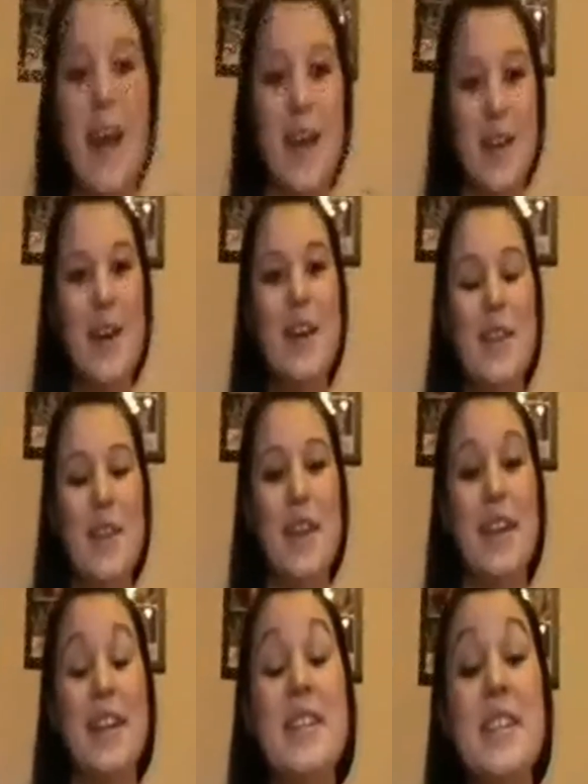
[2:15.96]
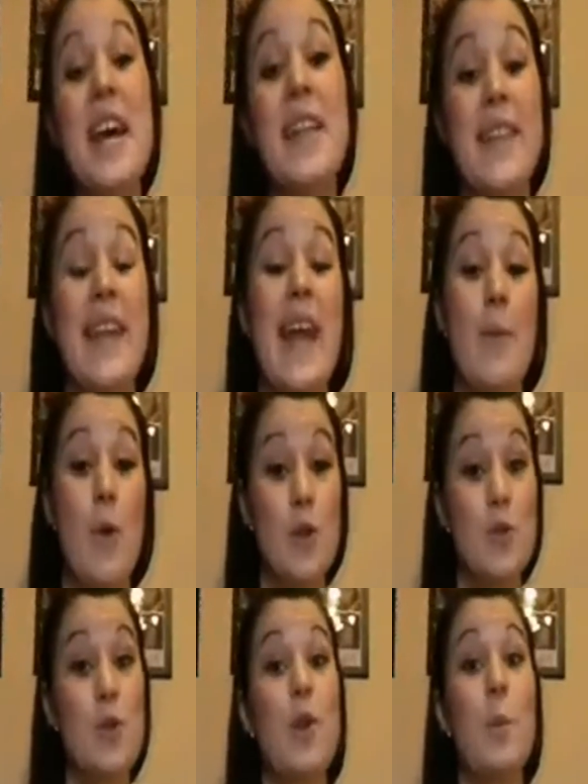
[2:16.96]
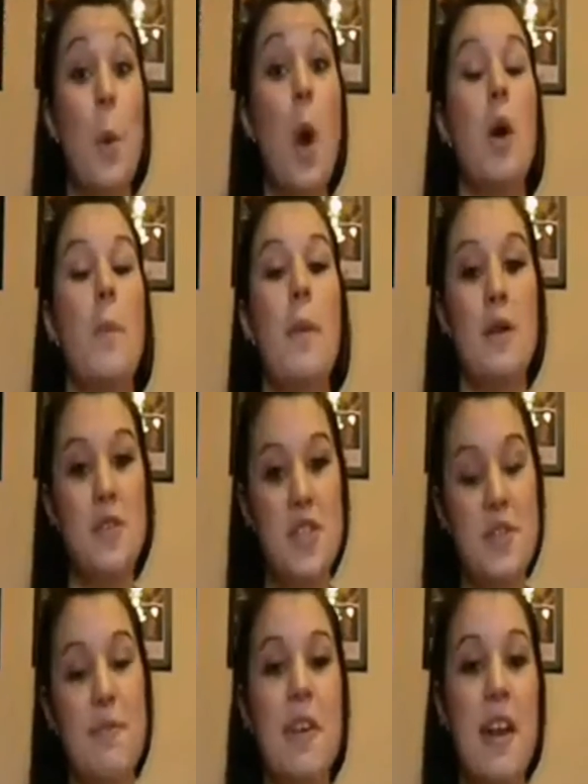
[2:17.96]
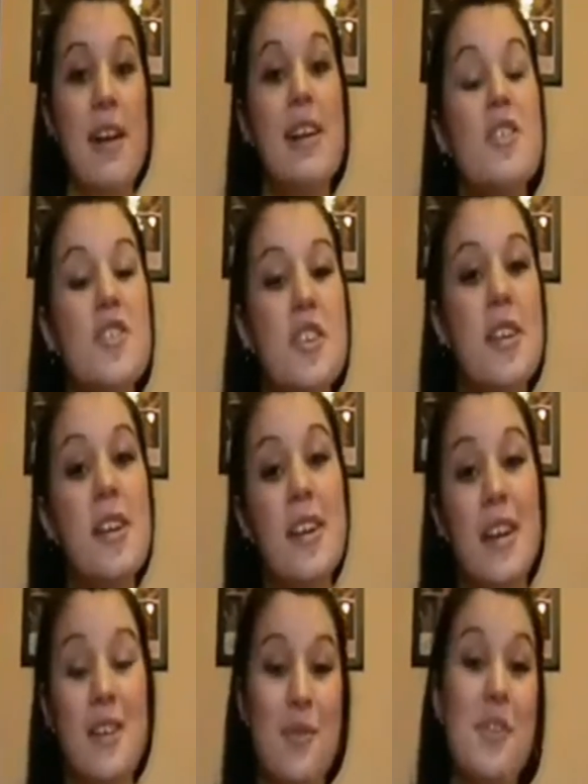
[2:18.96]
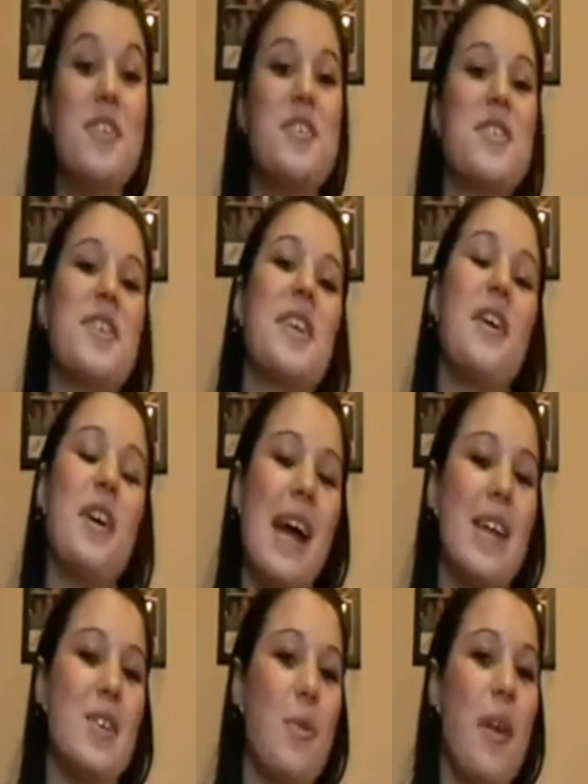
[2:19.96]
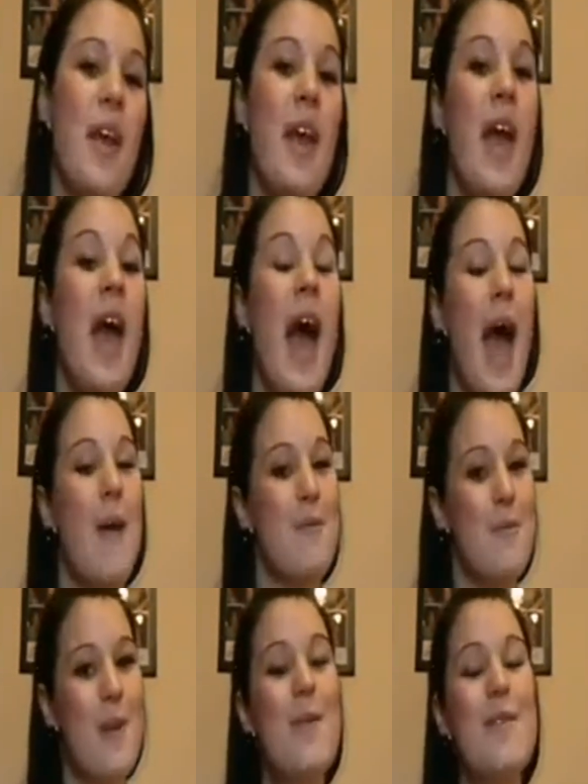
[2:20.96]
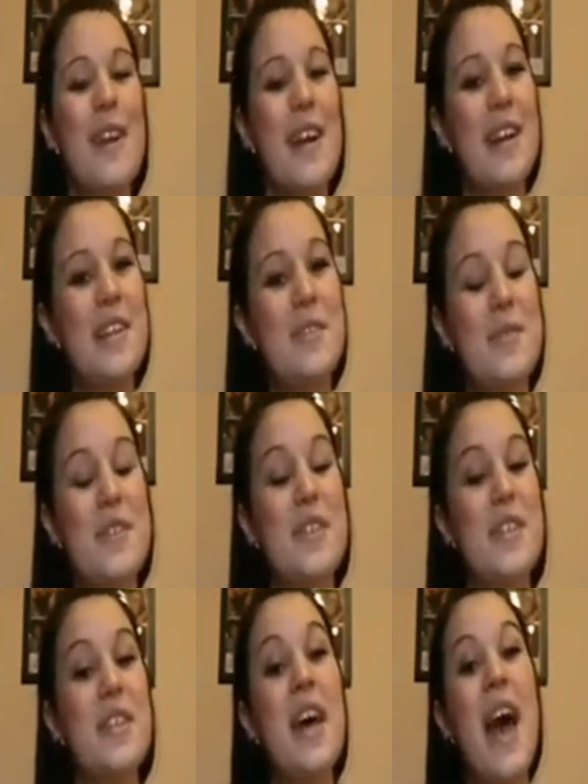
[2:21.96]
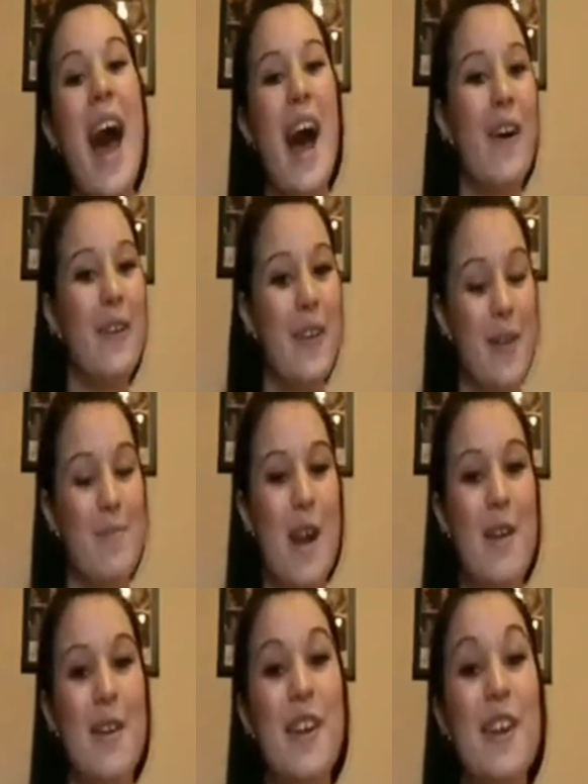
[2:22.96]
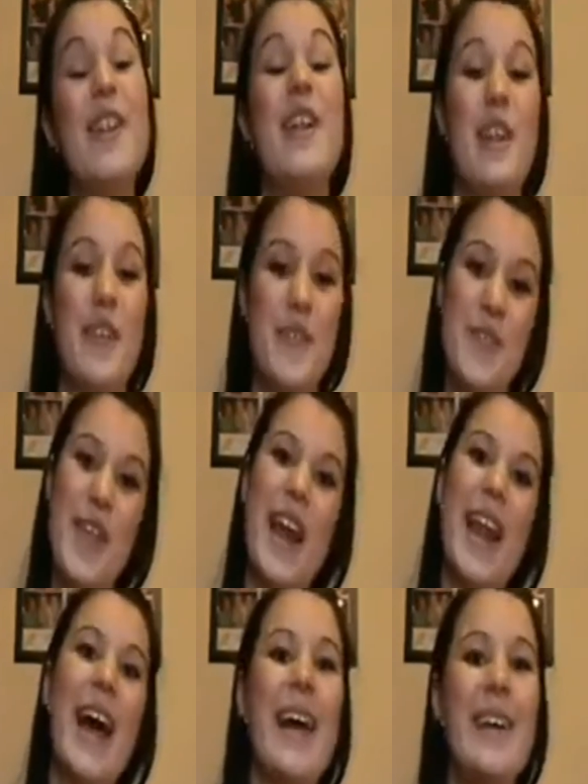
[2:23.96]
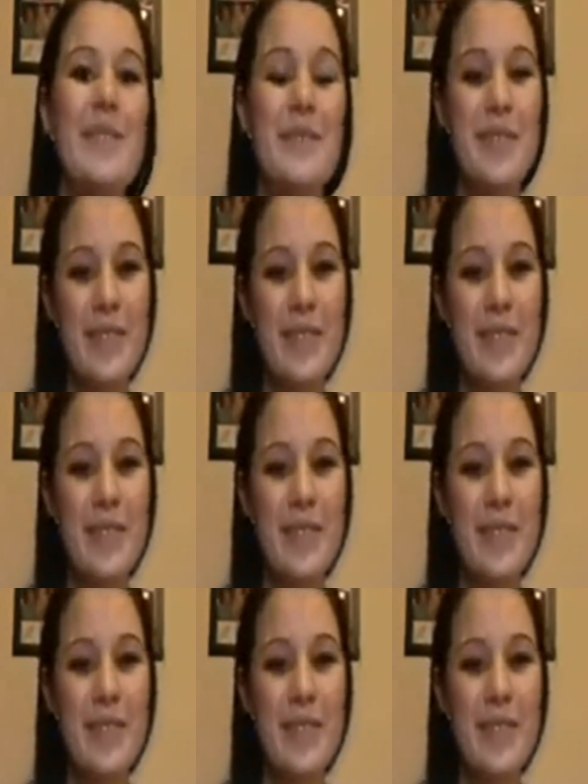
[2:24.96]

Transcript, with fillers: Another thing is that I want to learn more about the different culture and traditions in your country. I'm very interested how the Americans live their lives.